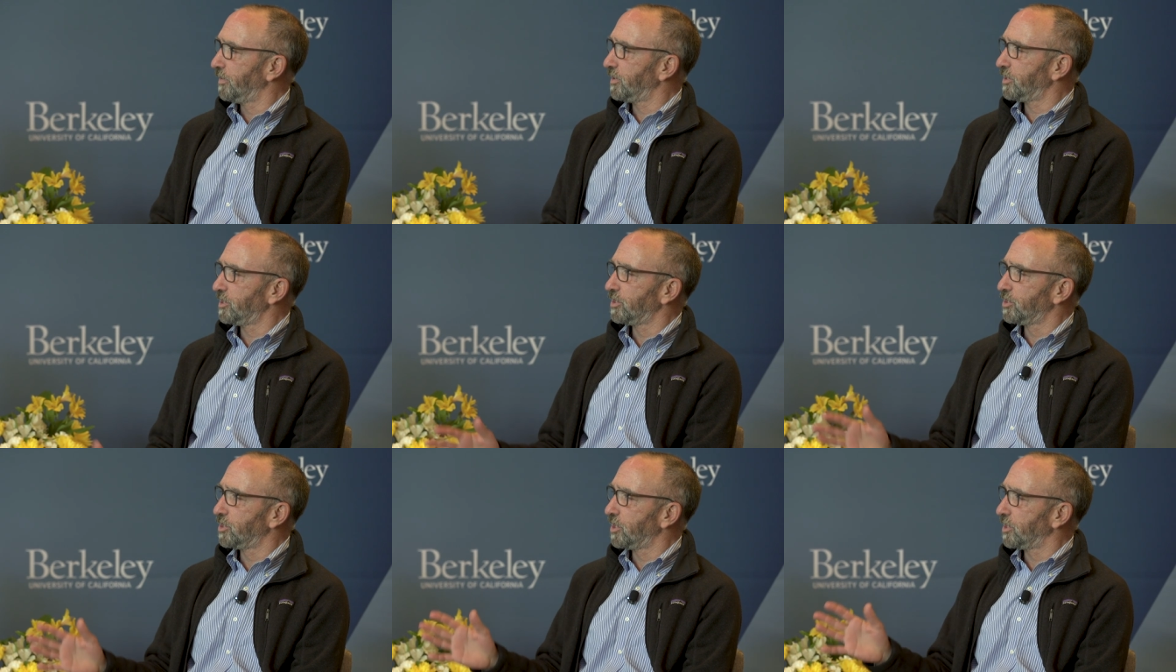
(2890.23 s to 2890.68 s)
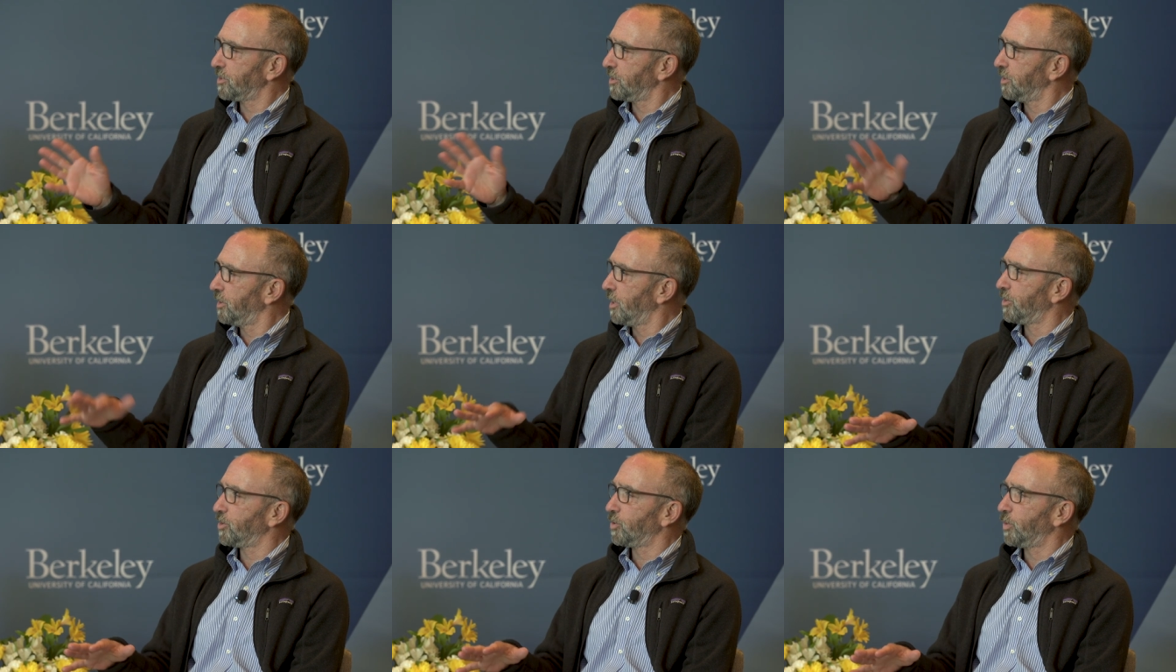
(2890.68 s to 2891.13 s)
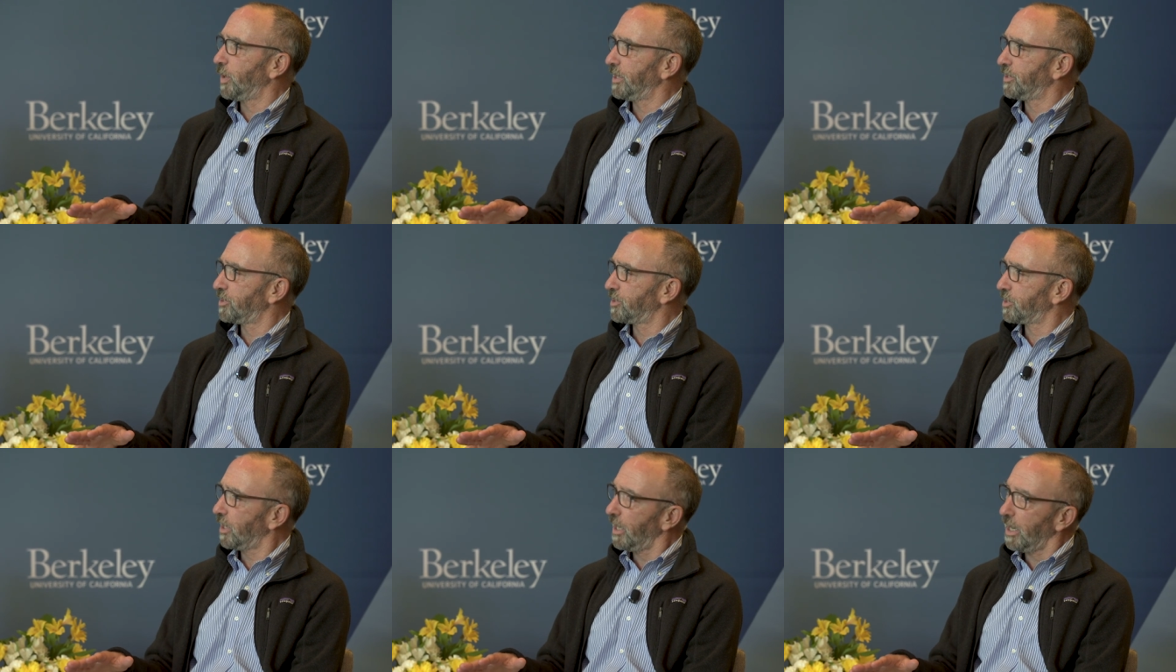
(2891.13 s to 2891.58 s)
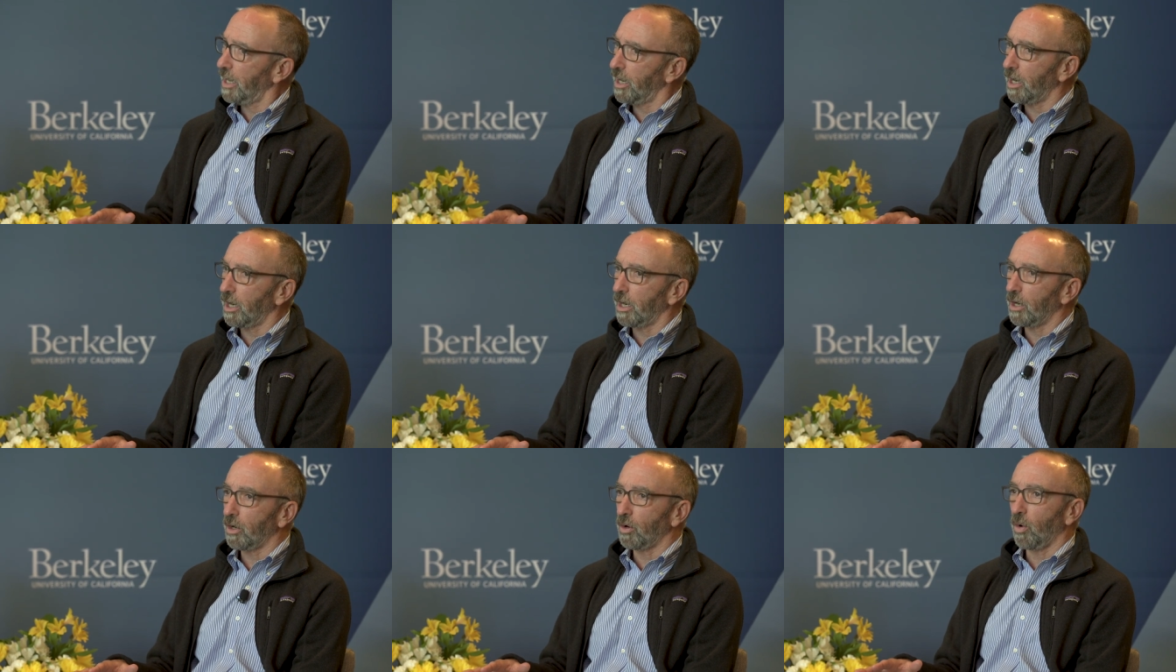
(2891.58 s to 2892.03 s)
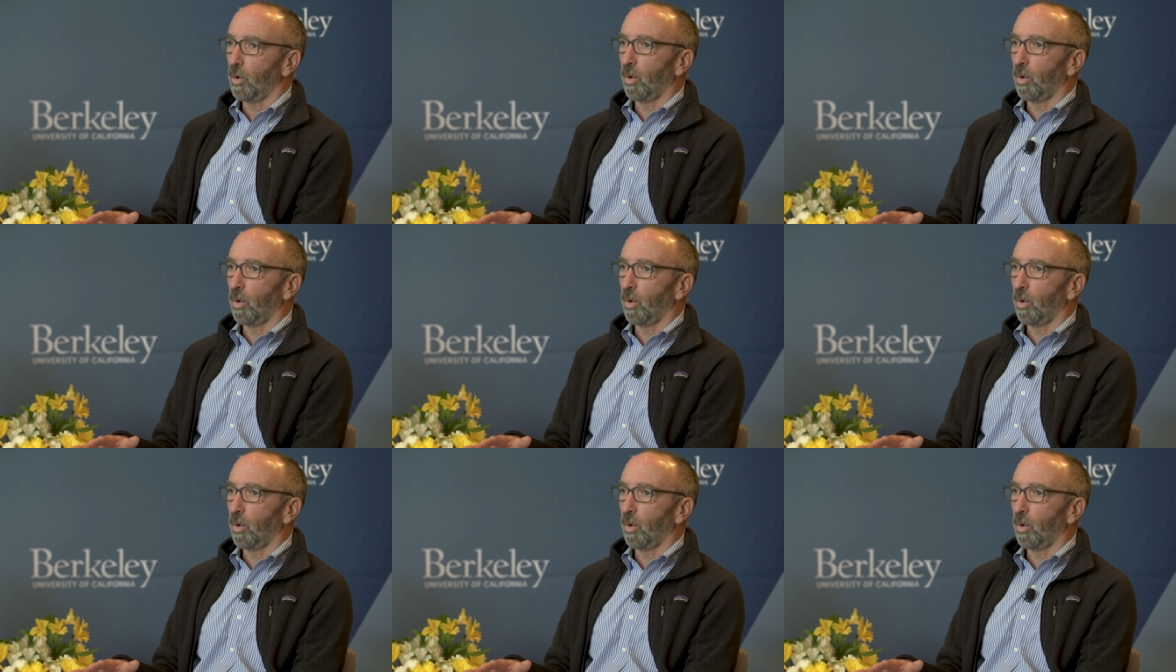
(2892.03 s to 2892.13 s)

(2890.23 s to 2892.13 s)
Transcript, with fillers: This is just another red scare,